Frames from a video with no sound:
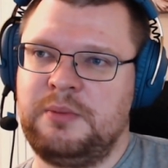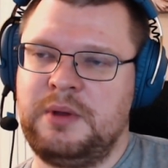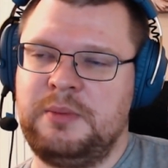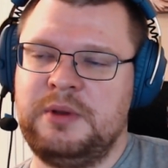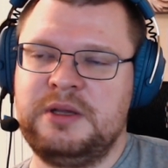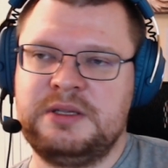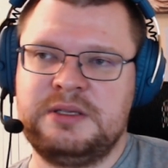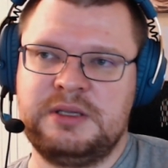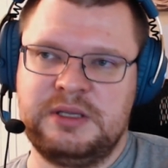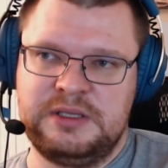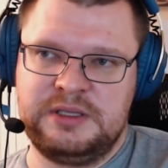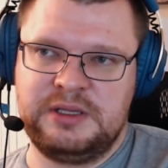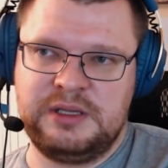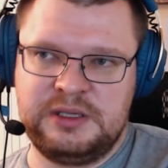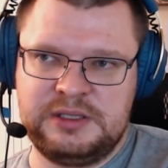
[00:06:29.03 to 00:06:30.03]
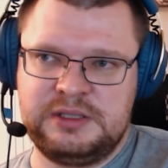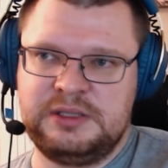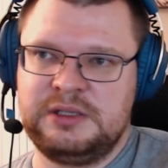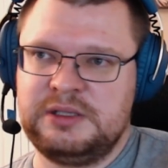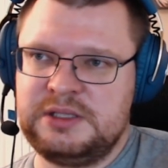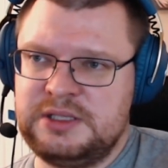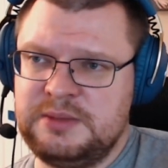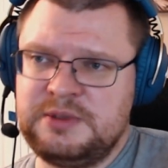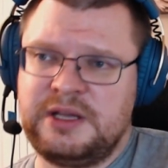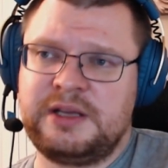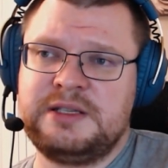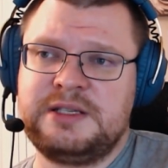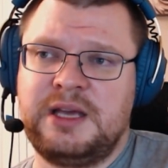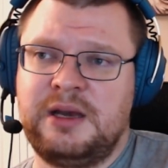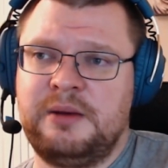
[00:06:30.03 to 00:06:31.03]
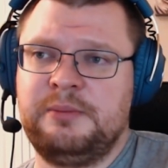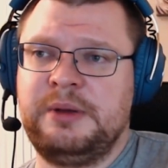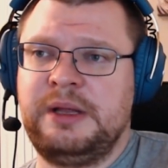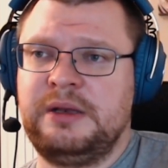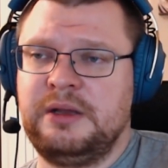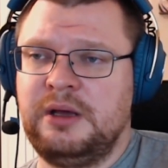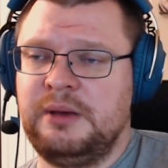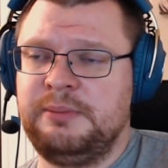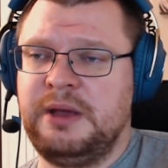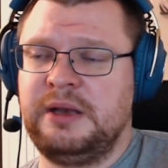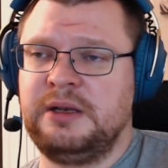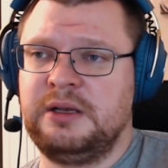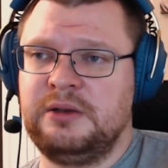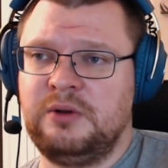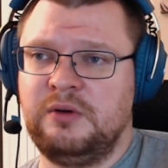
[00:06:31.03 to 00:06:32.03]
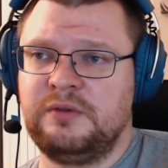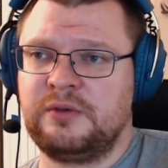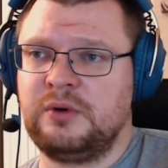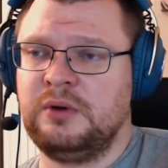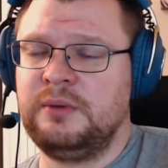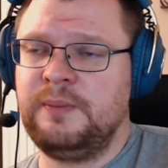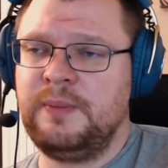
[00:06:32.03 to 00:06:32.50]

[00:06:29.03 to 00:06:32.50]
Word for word: Maybe it, it seems like it's getting abandoned, abandoned overall.